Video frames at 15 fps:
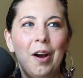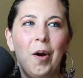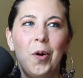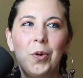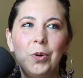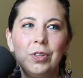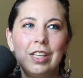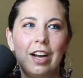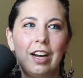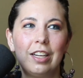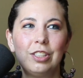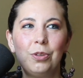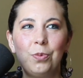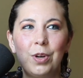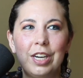hold on
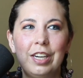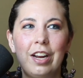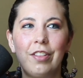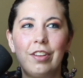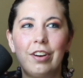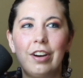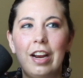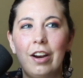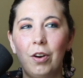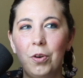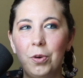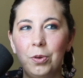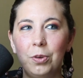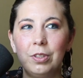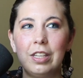to one another and
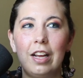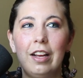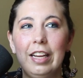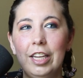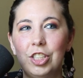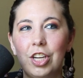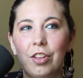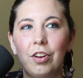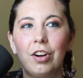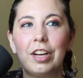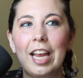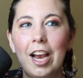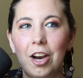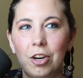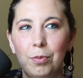hold each other
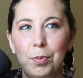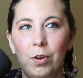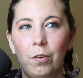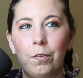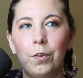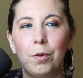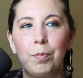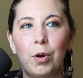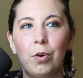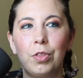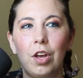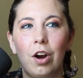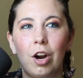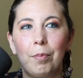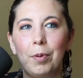accountable for both
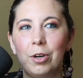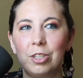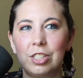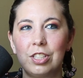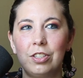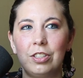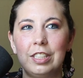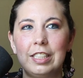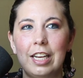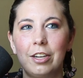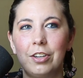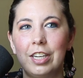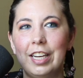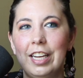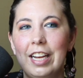our personal
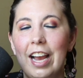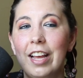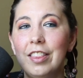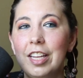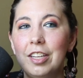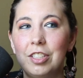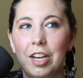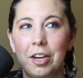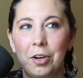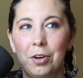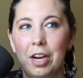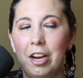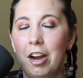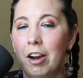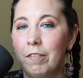integrity and the
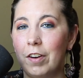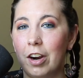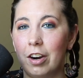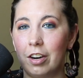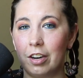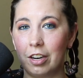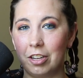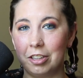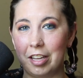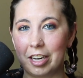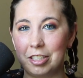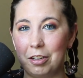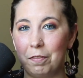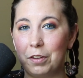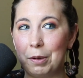integrity of our
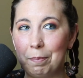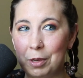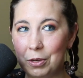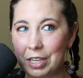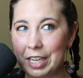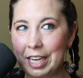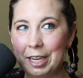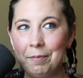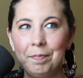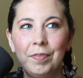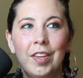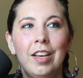collective community,